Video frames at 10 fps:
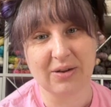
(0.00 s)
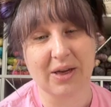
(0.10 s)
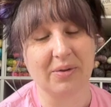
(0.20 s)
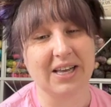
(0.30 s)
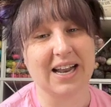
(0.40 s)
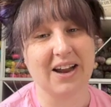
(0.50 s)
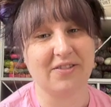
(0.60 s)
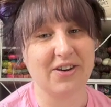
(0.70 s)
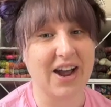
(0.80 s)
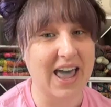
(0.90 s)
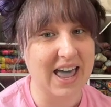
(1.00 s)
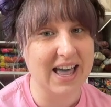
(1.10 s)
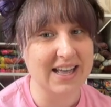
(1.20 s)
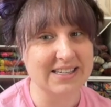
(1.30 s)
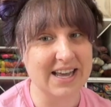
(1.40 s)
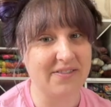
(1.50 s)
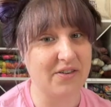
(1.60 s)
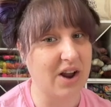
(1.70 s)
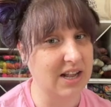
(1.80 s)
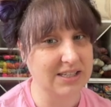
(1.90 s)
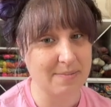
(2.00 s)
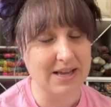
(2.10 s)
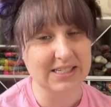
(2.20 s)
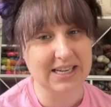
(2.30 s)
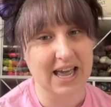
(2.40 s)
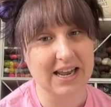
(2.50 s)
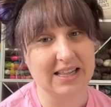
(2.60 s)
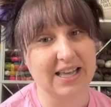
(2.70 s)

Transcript: They will eat out of your hand, and they're not domesticated.